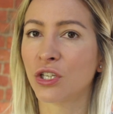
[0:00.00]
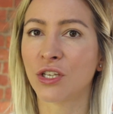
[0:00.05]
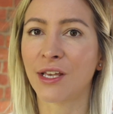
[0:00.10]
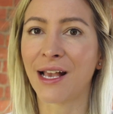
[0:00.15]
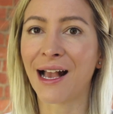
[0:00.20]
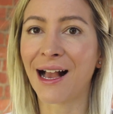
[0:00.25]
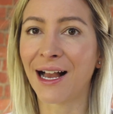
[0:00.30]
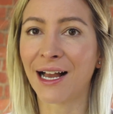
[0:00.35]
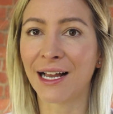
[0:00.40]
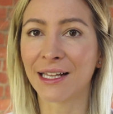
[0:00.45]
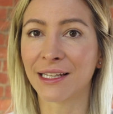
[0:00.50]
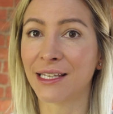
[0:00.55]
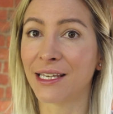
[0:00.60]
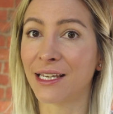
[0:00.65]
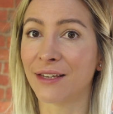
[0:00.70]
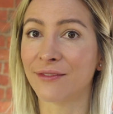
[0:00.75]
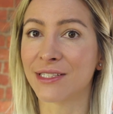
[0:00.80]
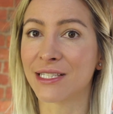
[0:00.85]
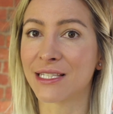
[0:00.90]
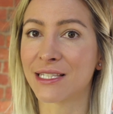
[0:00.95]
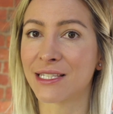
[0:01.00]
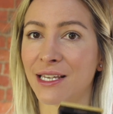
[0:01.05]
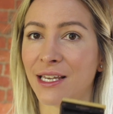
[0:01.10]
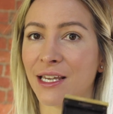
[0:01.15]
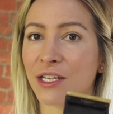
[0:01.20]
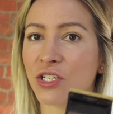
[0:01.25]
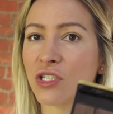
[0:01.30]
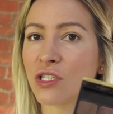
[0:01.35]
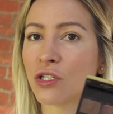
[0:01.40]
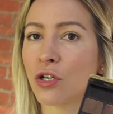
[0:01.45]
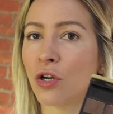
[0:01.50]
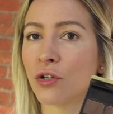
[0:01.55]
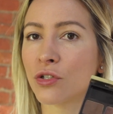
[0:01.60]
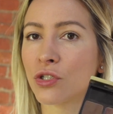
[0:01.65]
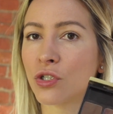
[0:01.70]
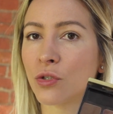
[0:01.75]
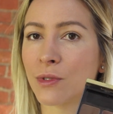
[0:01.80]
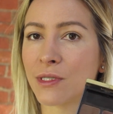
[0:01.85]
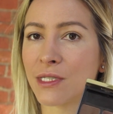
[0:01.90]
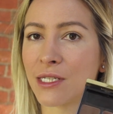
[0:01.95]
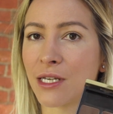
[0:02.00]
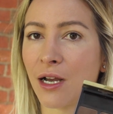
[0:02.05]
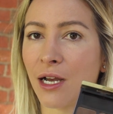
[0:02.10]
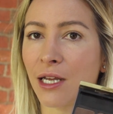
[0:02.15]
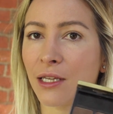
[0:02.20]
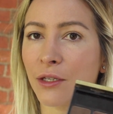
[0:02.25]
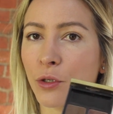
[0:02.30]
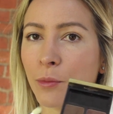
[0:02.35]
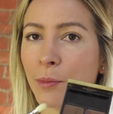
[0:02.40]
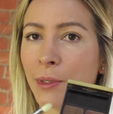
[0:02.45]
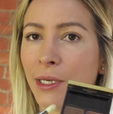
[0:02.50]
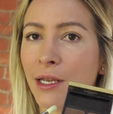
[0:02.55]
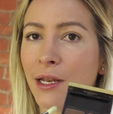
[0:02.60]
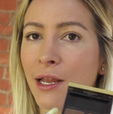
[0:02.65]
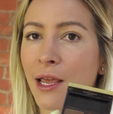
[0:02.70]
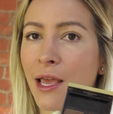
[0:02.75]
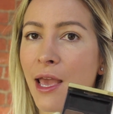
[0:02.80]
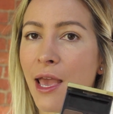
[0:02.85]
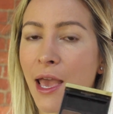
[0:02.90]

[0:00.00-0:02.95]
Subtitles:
You hardly even see it, just contours the eye a little bit,